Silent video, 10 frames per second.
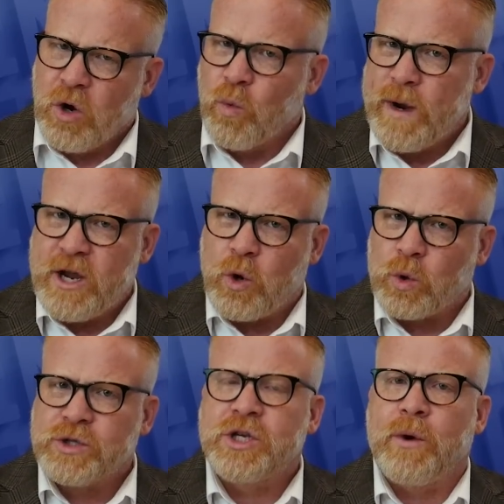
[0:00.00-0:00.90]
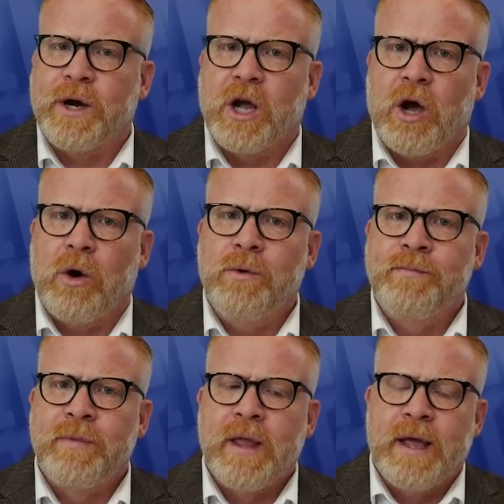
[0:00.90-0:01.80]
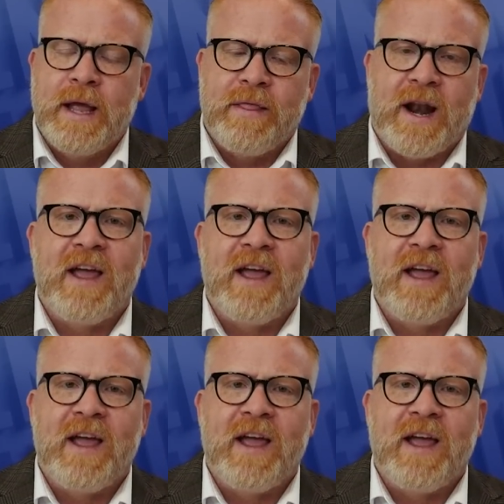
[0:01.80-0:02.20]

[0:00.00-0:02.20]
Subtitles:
a week or so ago, that